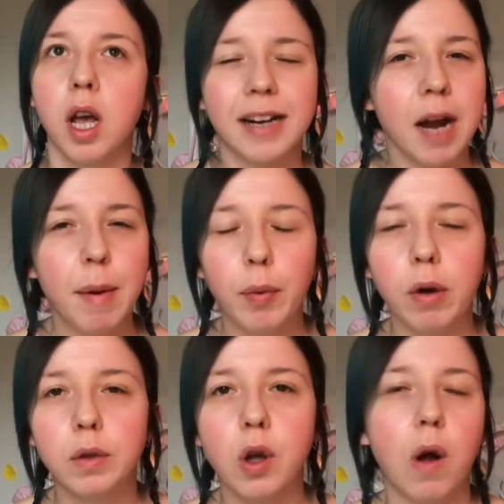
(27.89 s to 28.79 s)
I can't remember what
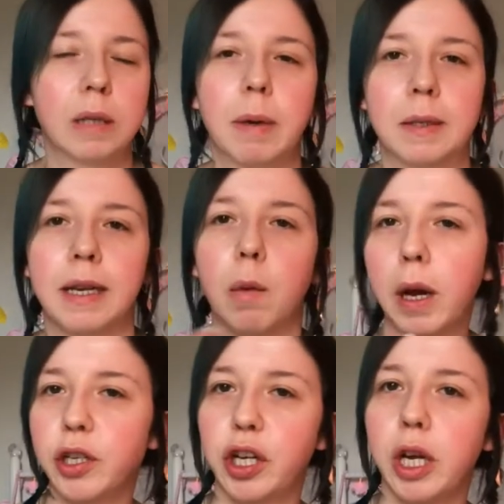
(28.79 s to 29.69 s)
it was called, but it was in like a
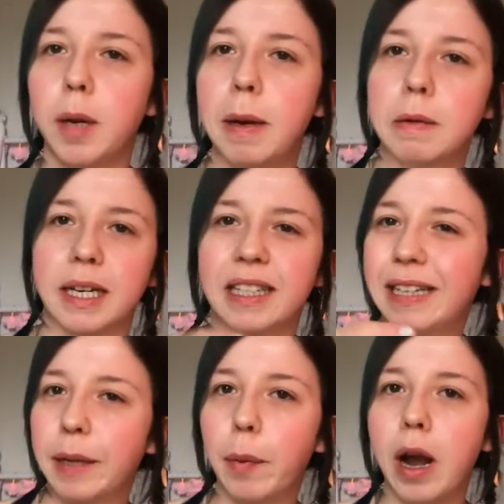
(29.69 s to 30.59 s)
white tube and it was like a
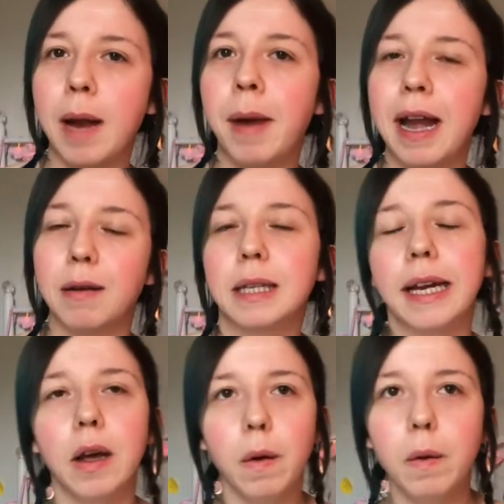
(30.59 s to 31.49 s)
stick primer. And I was
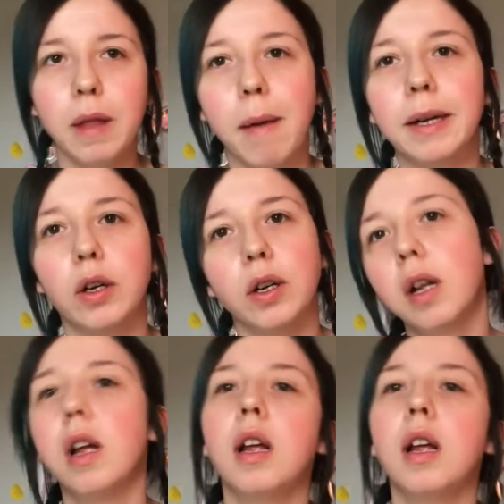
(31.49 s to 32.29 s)
like, oh, there we go.